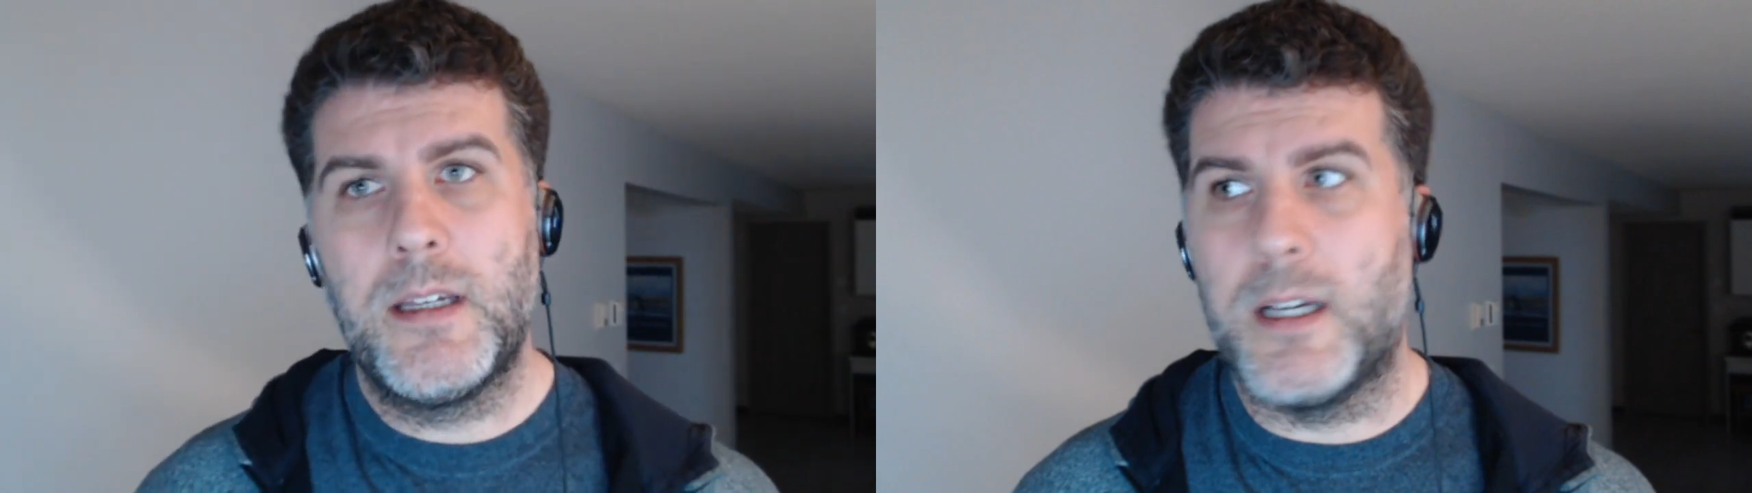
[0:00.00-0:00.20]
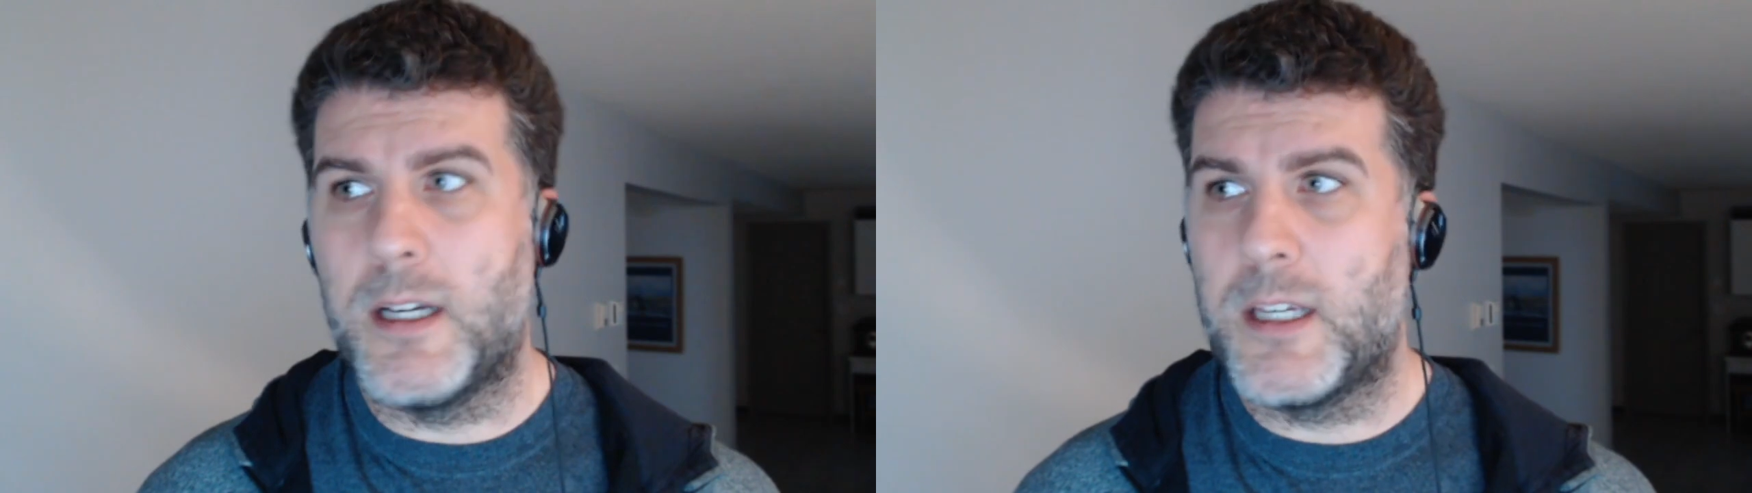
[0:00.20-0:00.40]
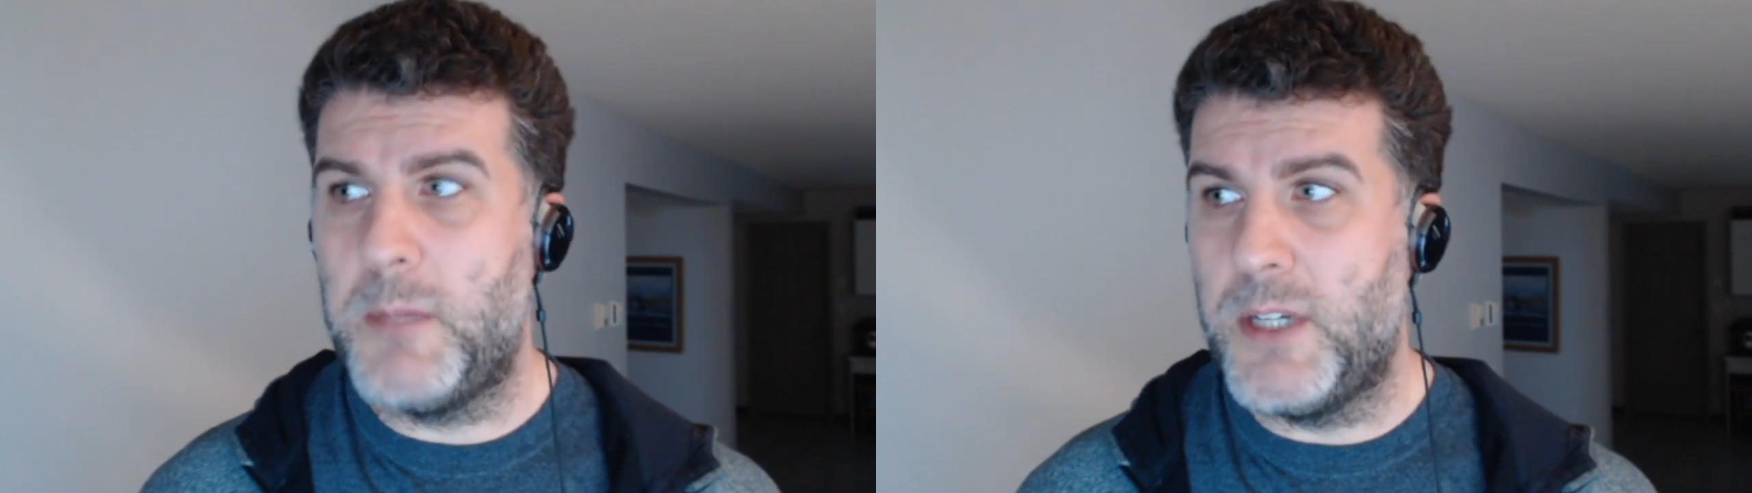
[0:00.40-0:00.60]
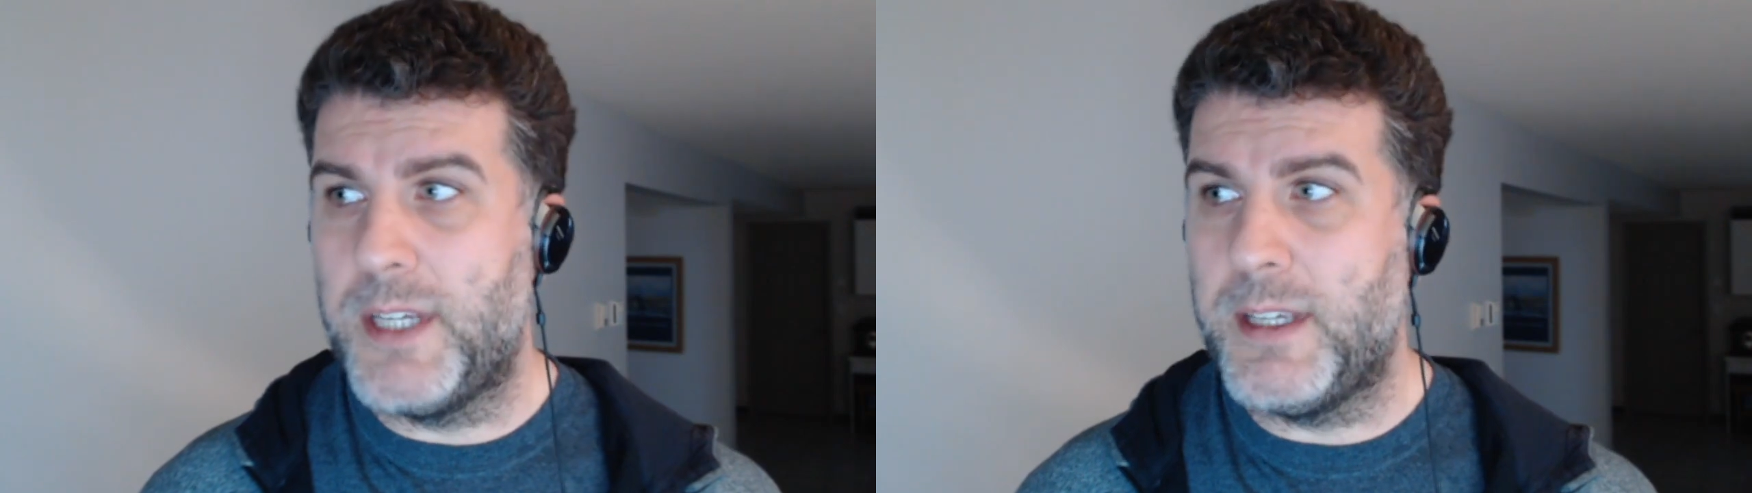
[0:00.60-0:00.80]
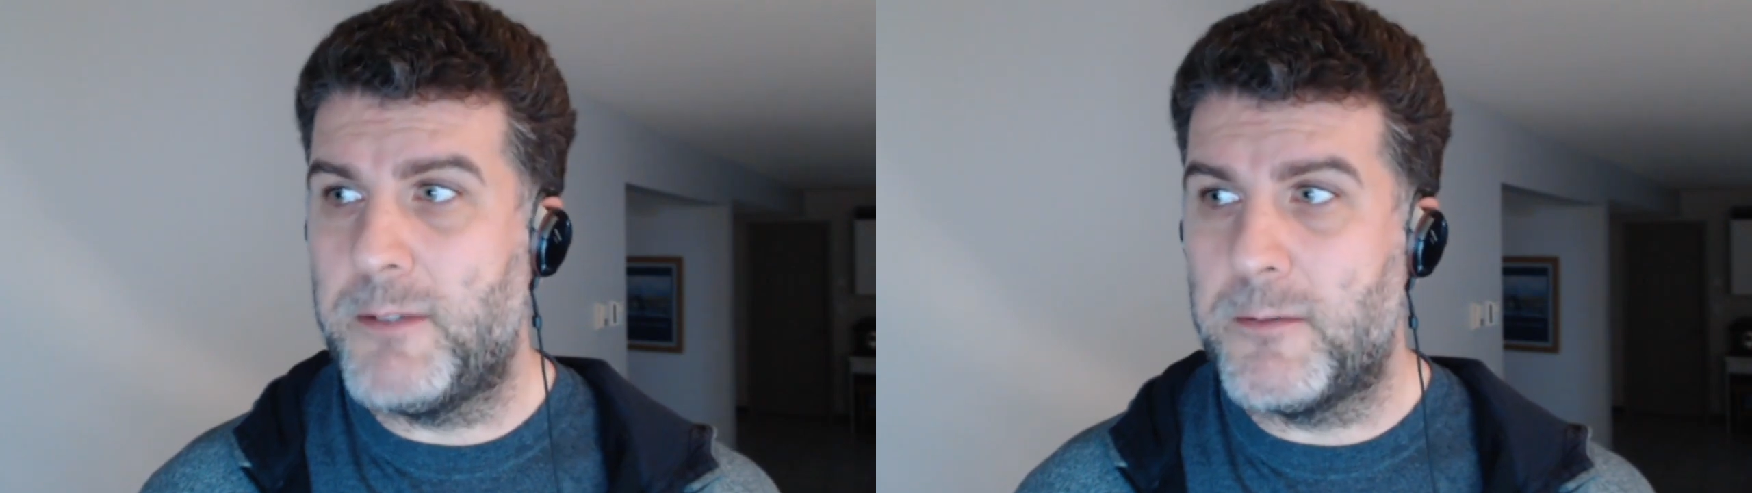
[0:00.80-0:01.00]
uh,
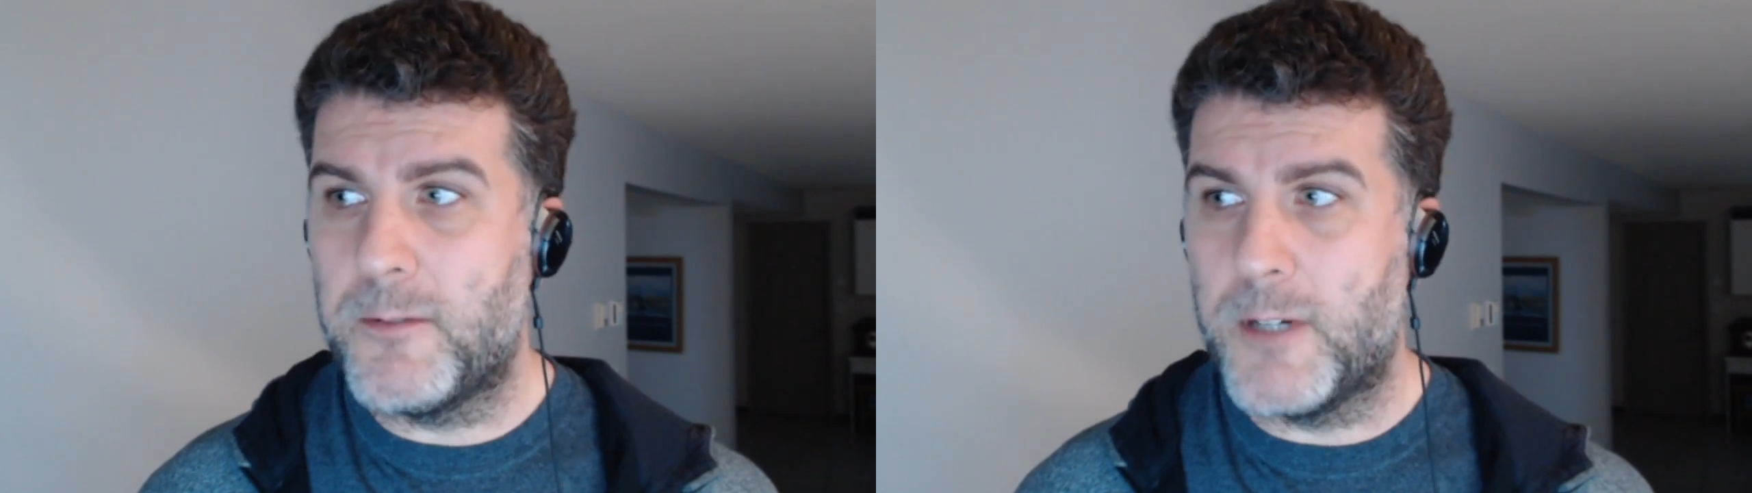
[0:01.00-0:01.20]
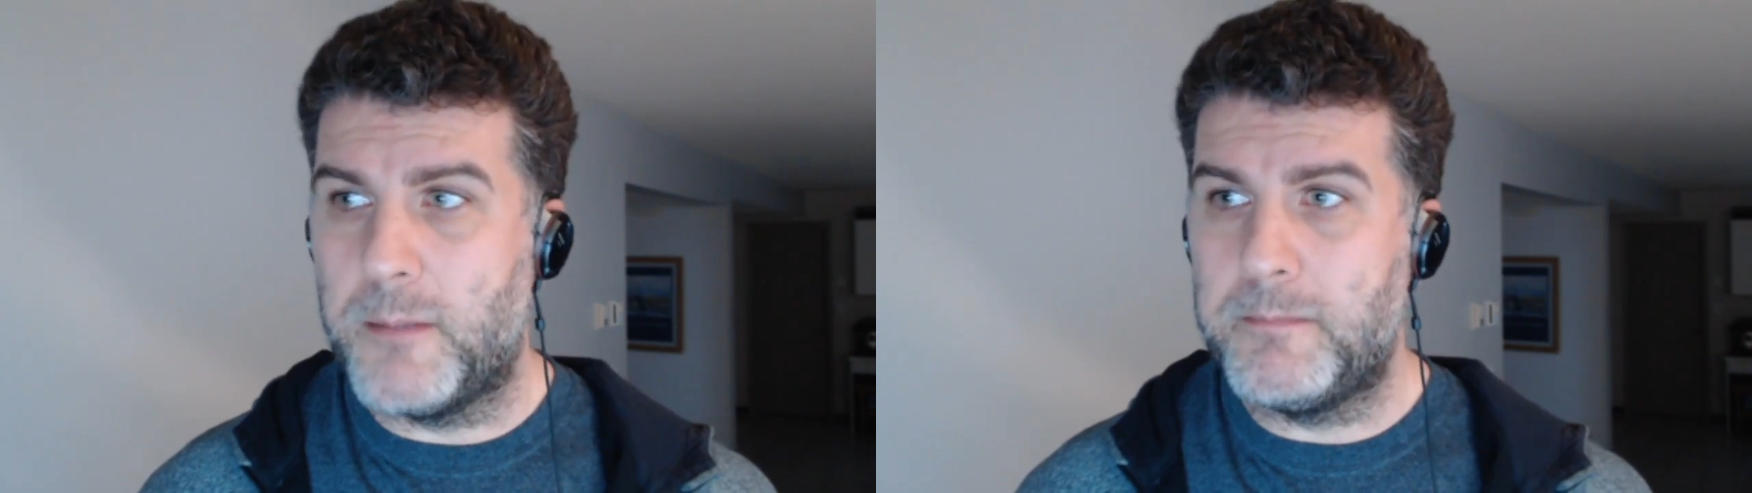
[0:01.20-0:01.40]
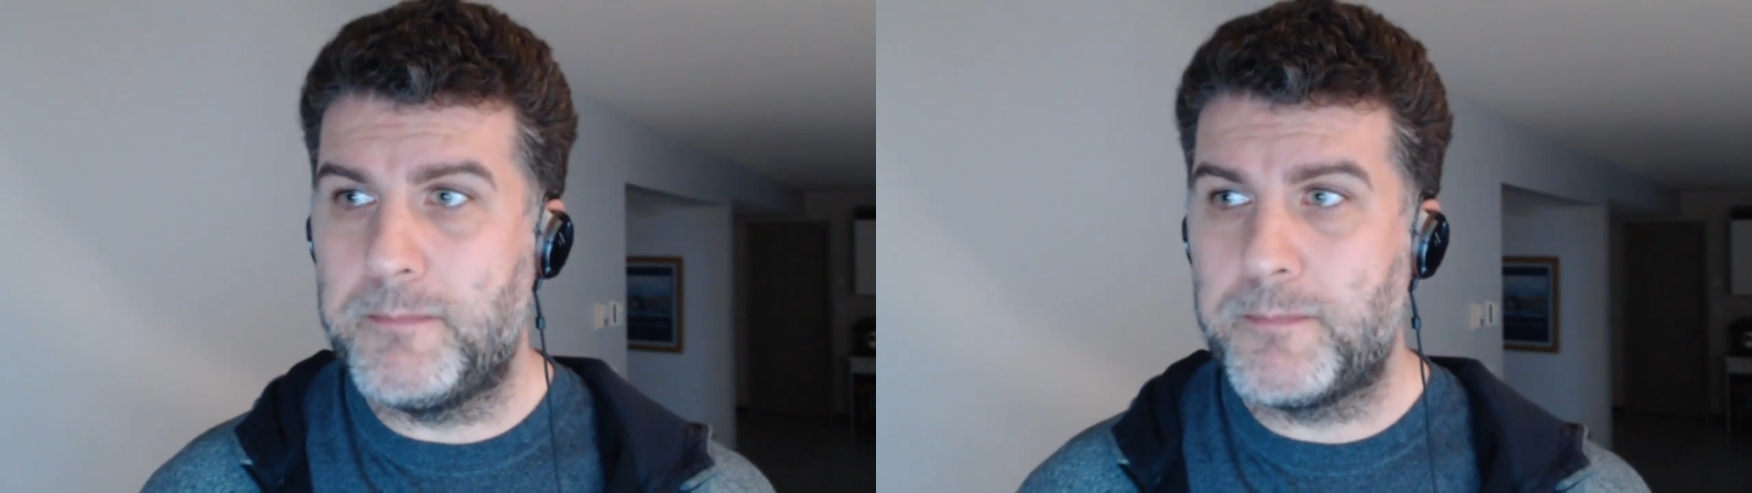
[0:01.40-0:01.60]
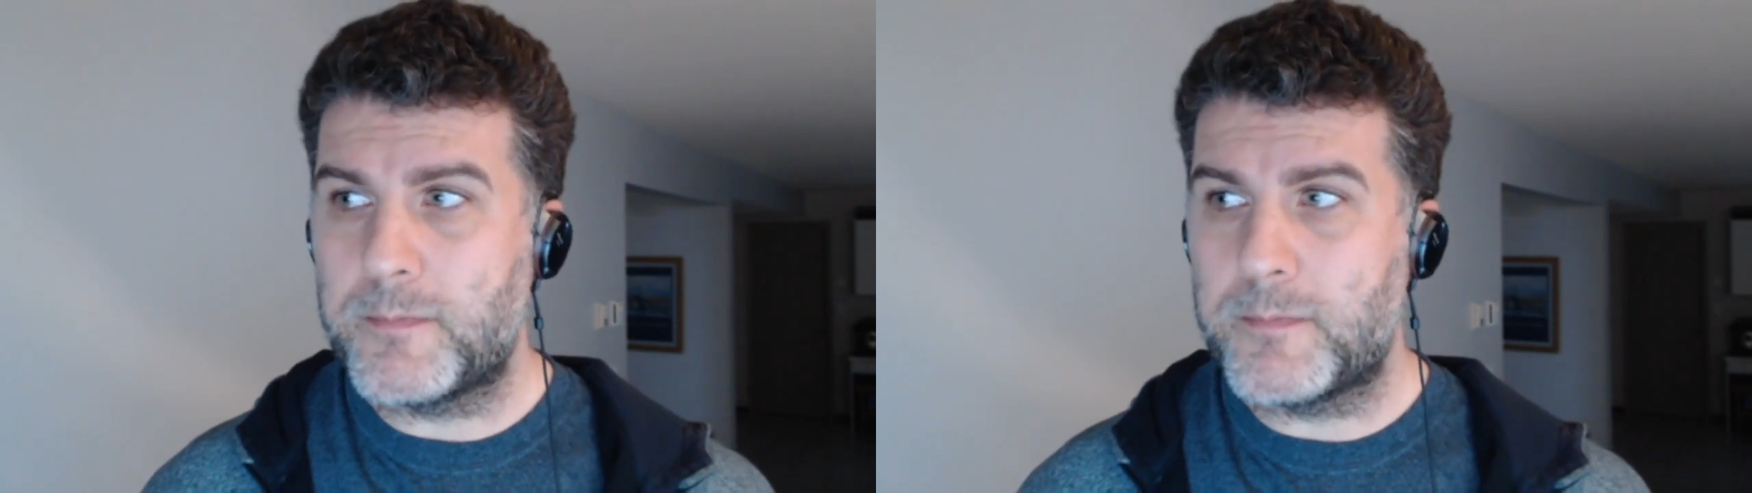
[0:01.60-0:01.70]
commuting even from